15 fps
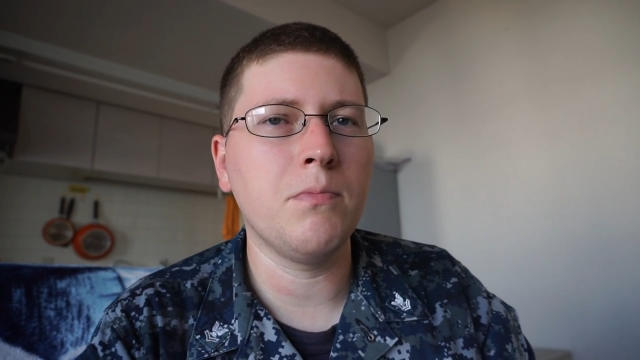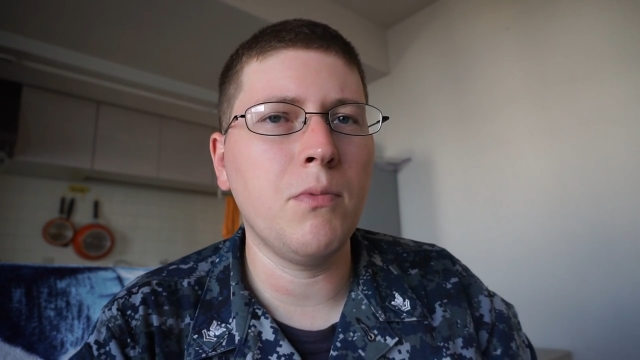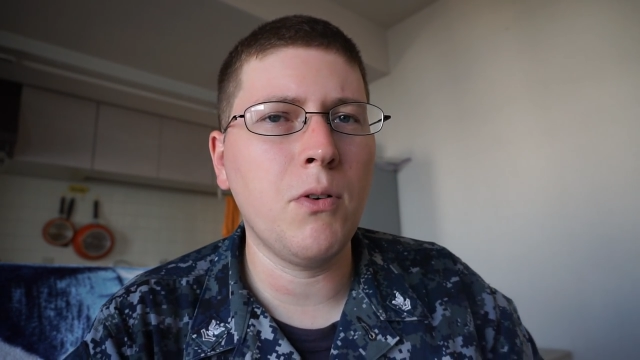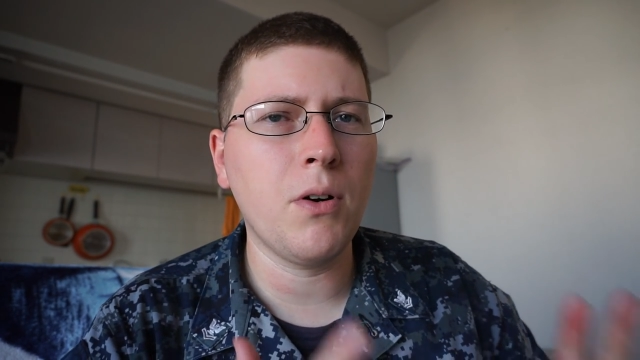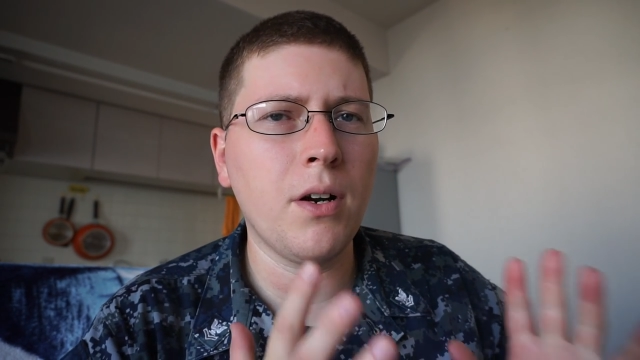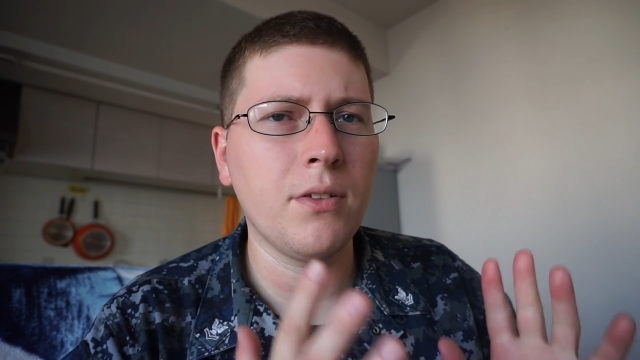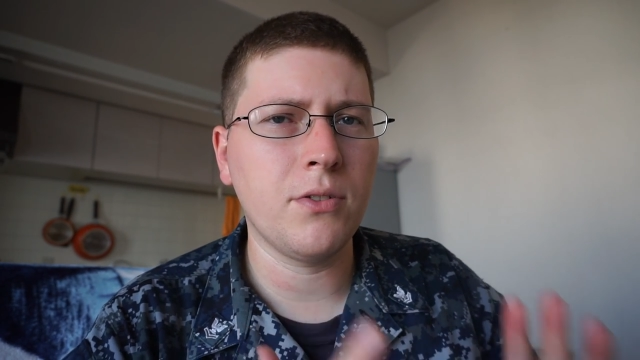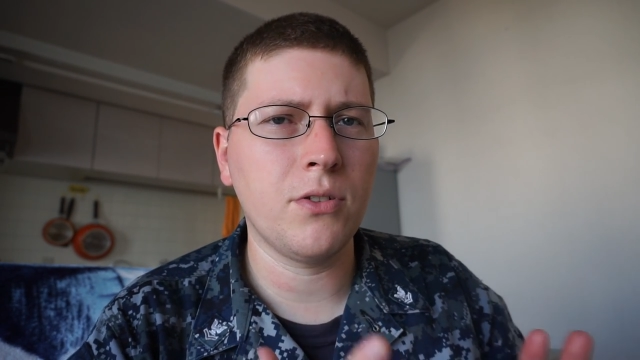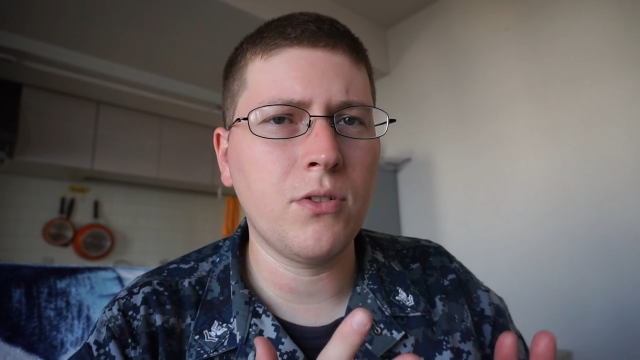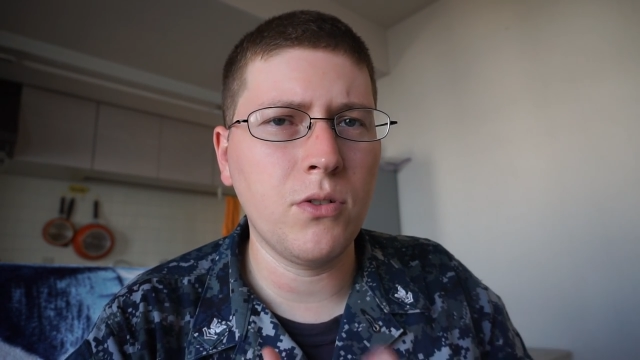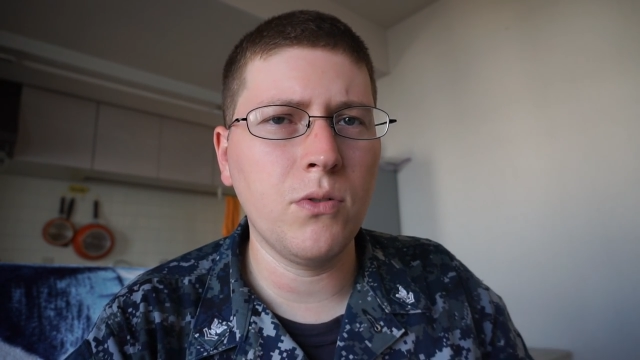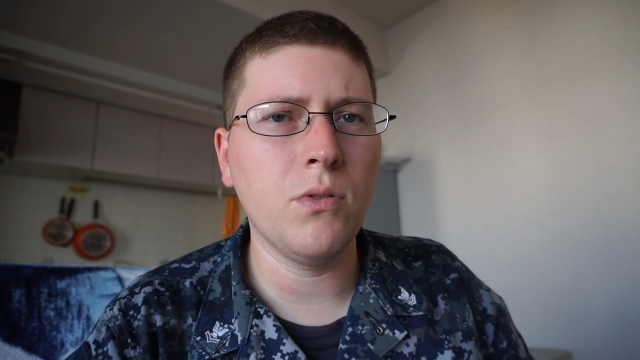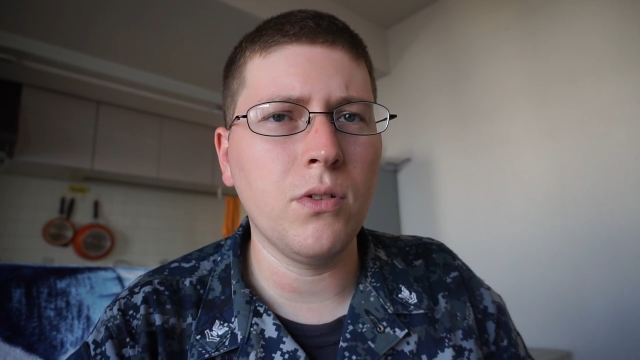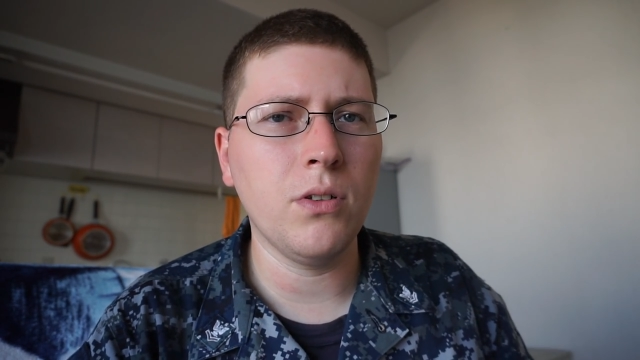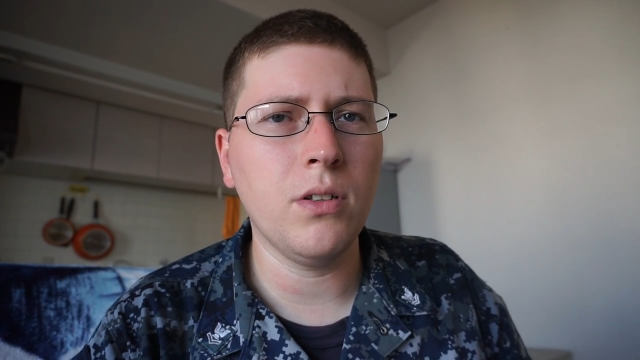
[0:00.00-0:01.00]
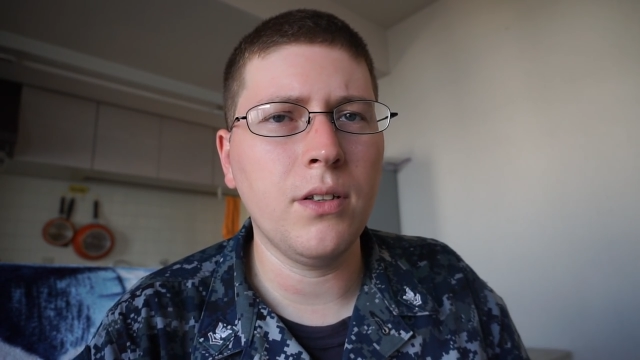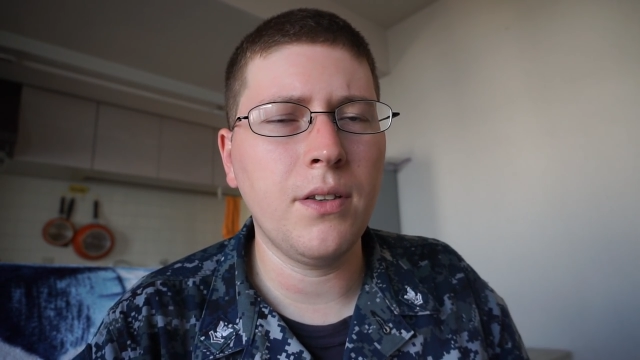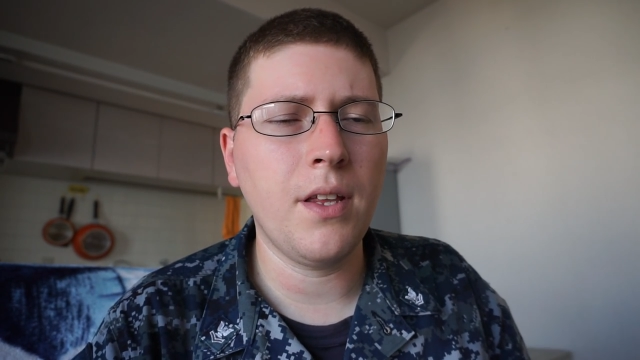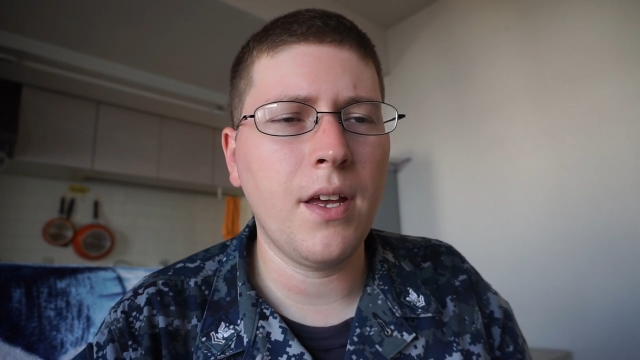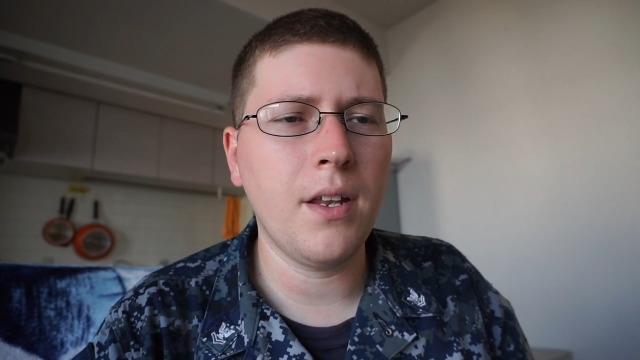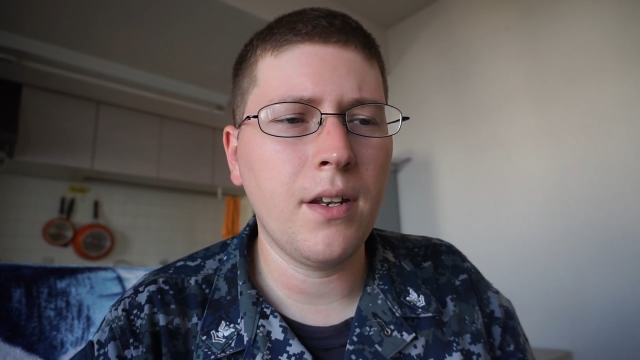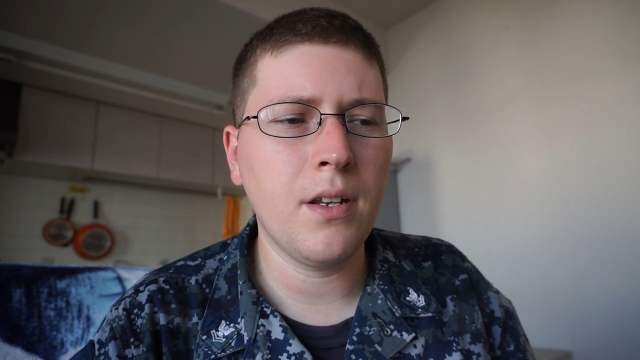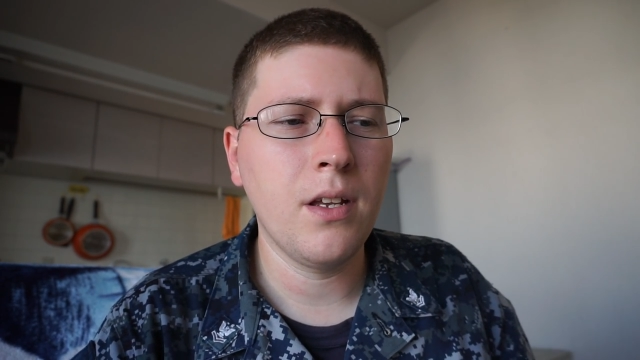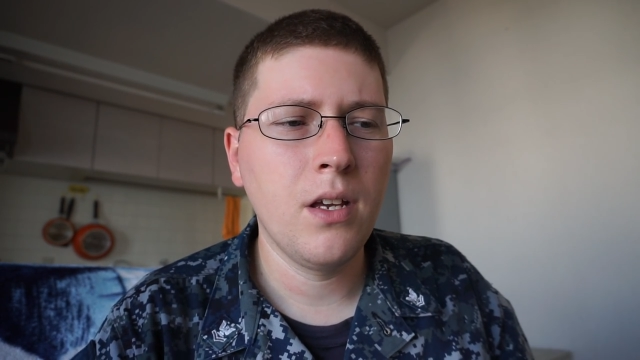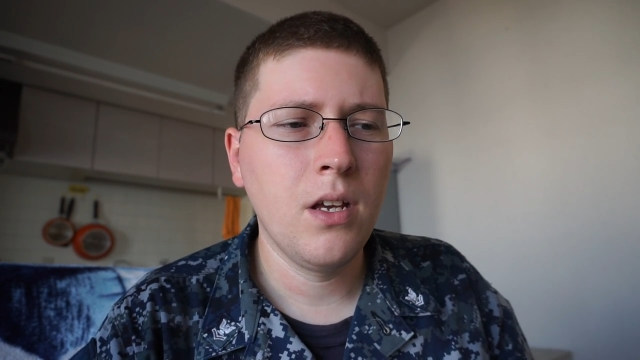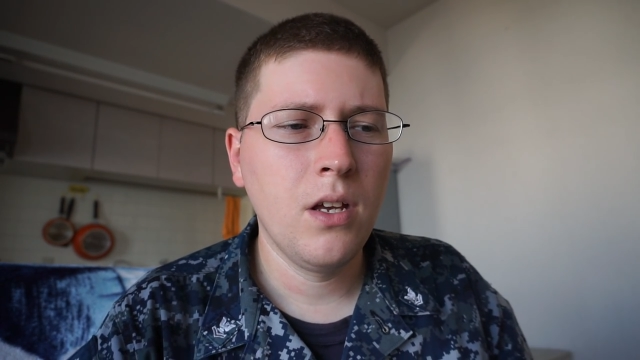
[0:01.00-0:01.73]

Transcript: more on school, and then